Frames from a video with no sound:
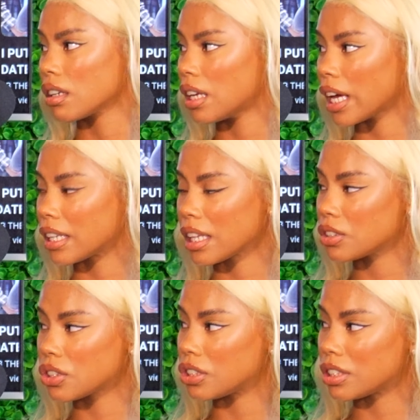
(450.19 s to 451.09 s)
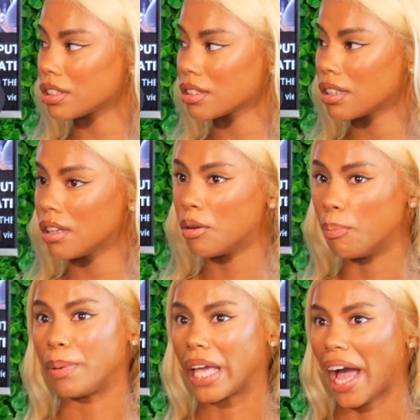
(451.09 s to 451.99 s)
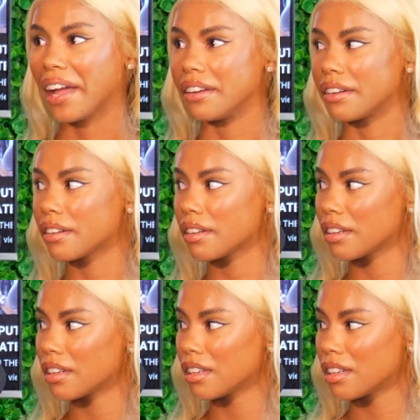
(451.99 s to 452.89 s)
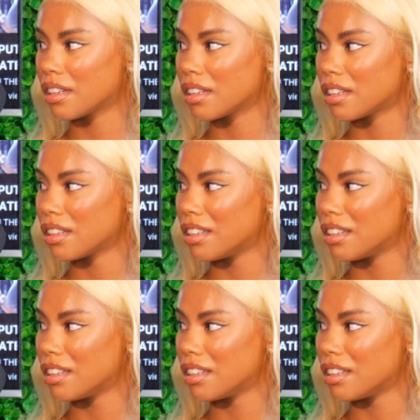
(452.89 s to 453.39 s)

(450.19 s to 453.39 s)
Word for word: Mm-hmm. Like things are just behind. Wow.